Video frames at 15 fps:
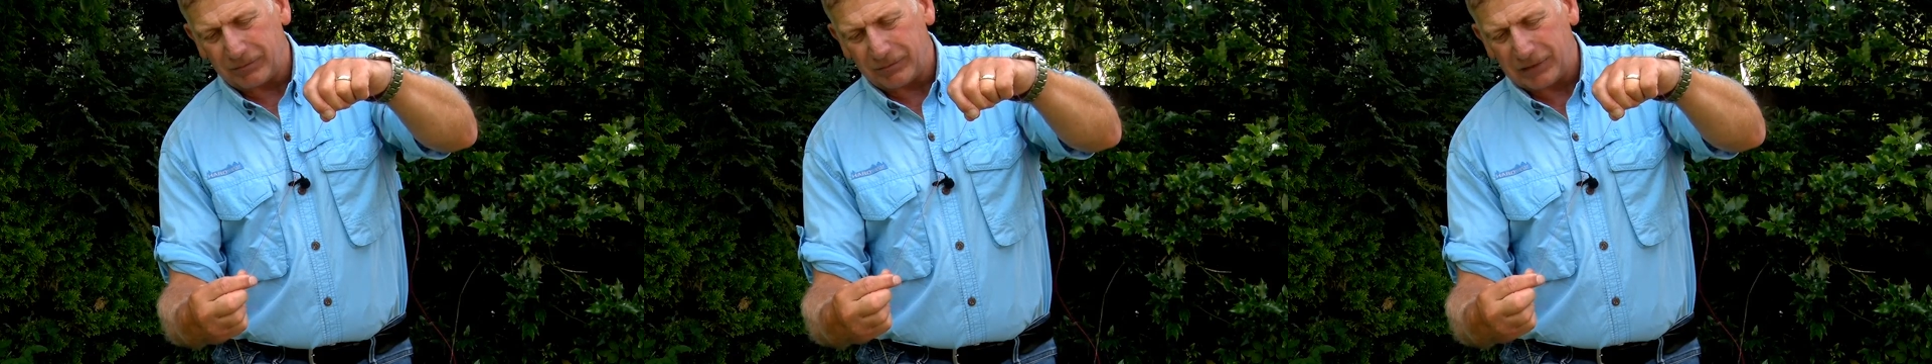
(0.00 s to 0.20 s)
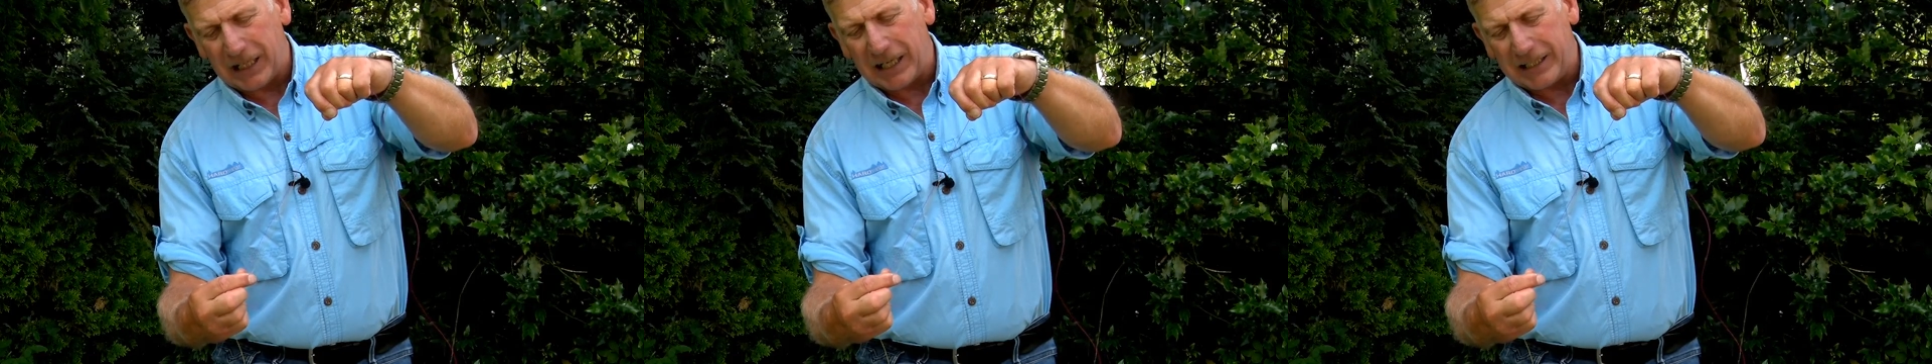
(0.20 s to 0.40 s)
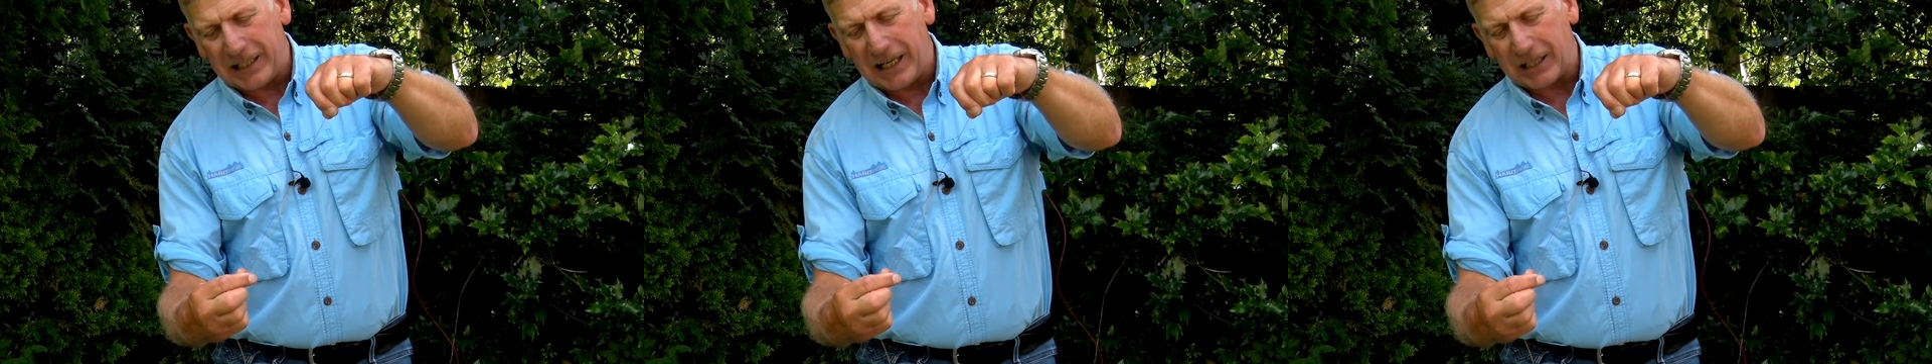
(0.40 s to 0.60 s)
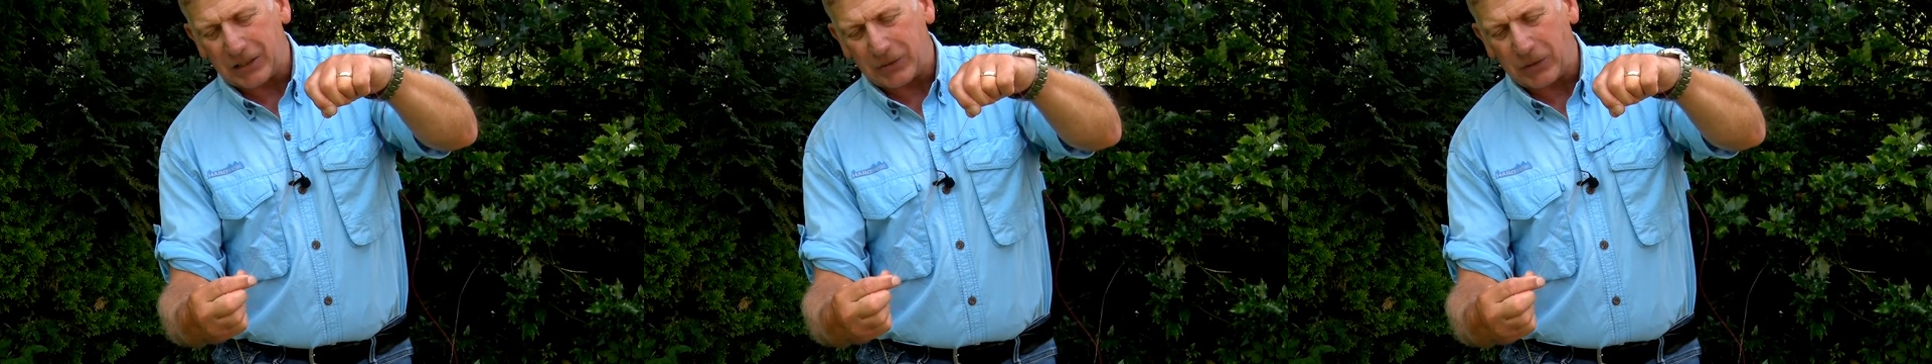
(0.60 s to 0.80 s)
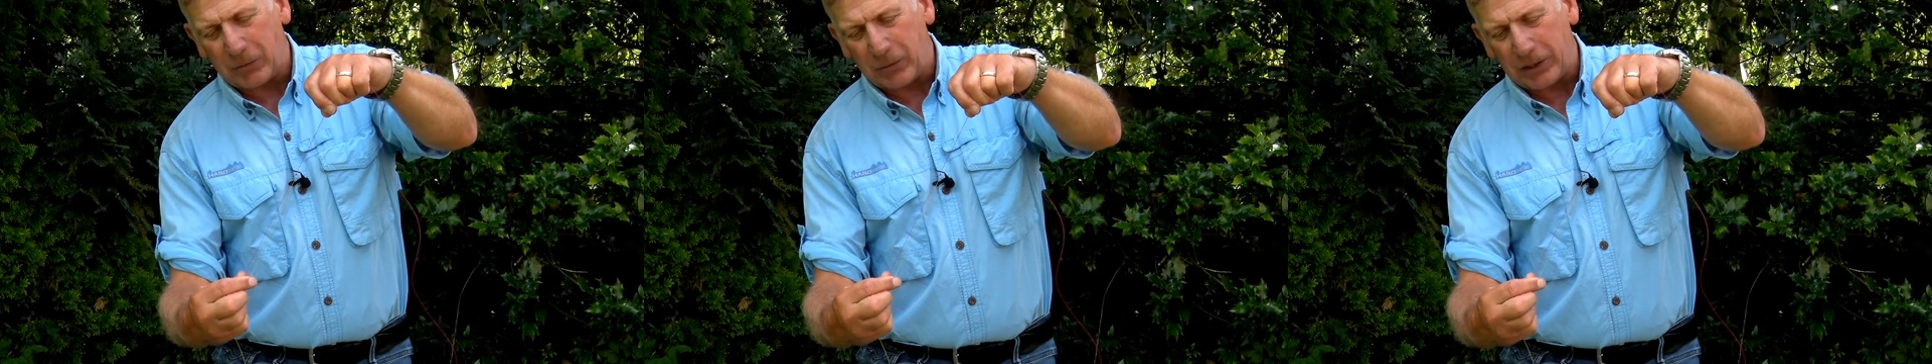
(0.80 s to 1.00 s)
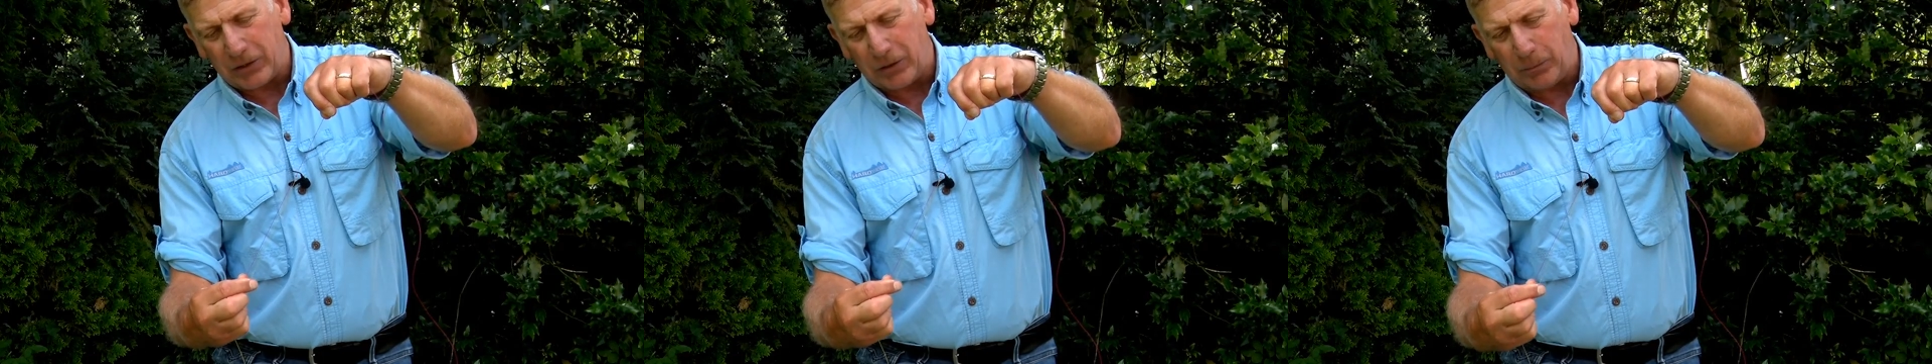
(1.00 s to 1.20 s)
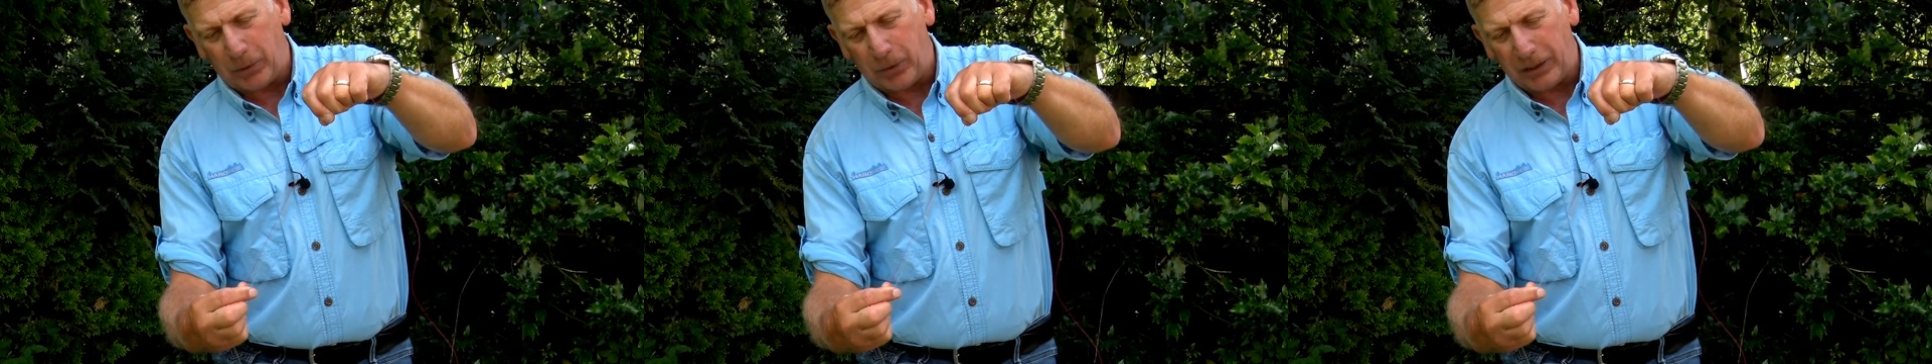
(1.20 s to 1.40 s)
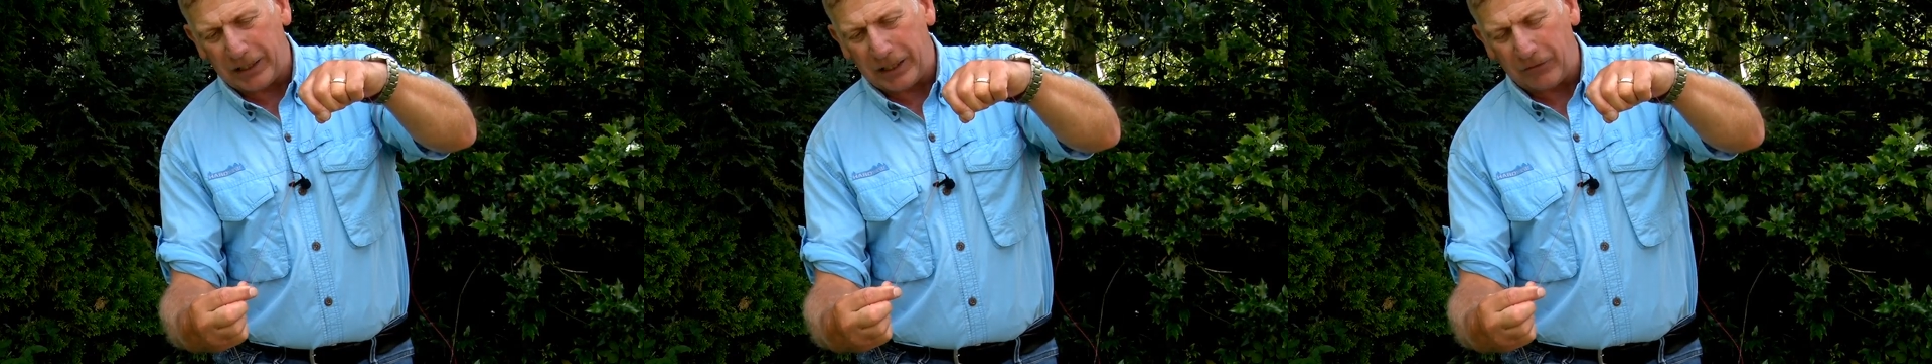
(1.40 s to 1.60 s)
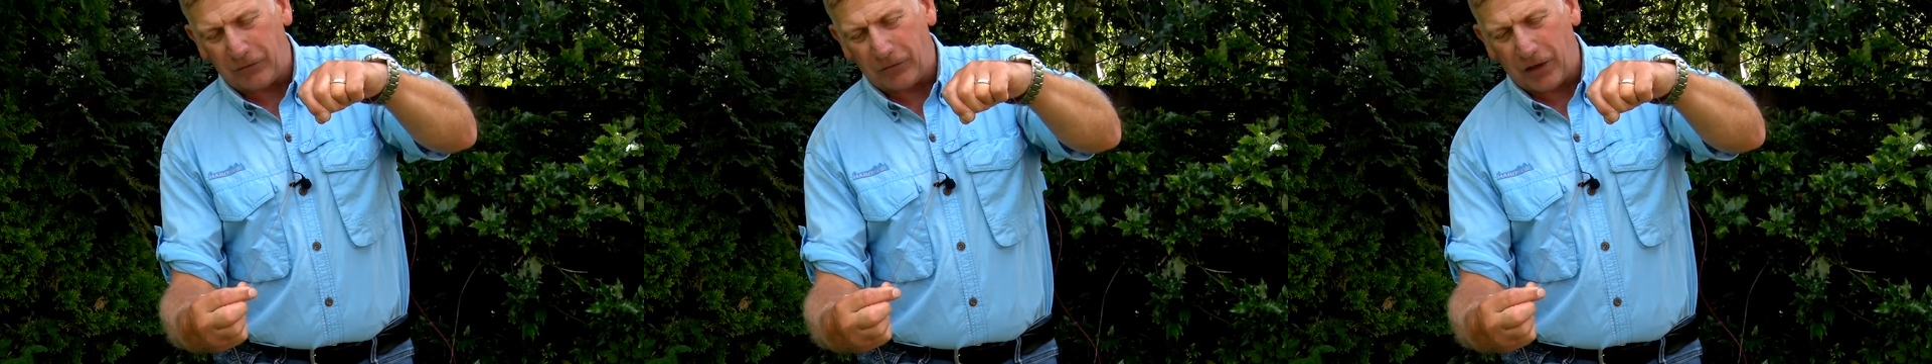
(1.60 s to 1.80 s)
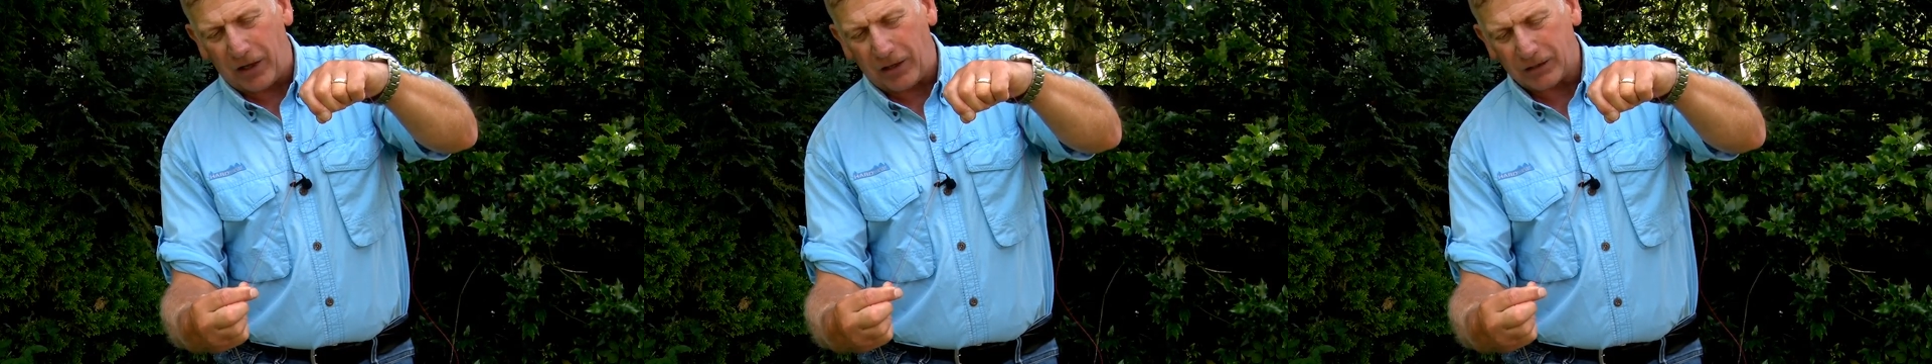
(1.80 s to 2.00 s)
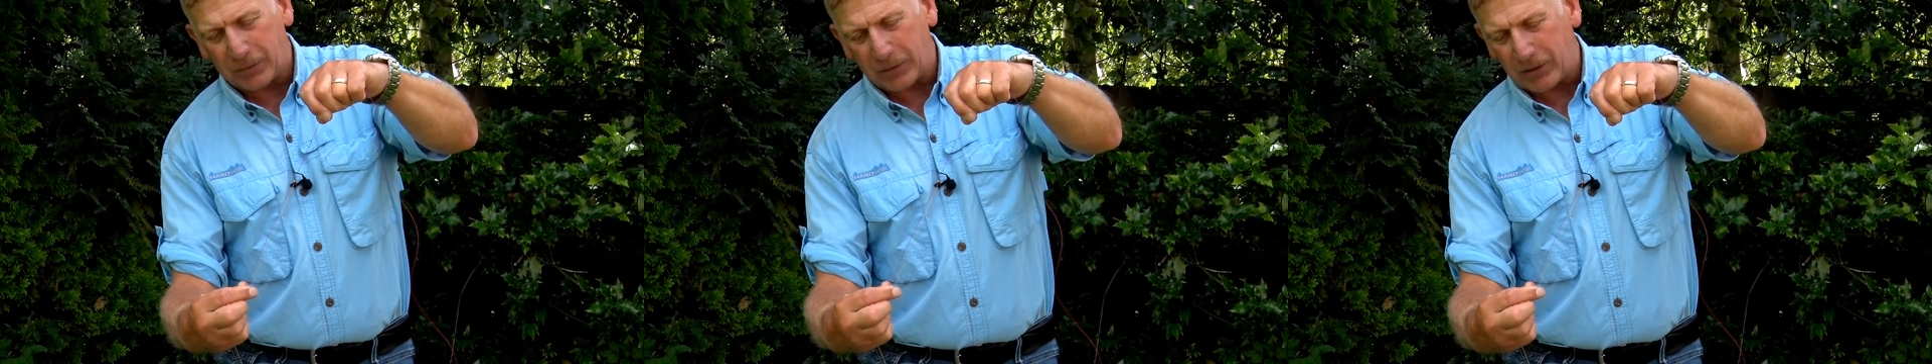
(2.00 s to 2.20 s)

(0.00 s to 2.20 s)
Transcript: lay next to it when you're pulling it fast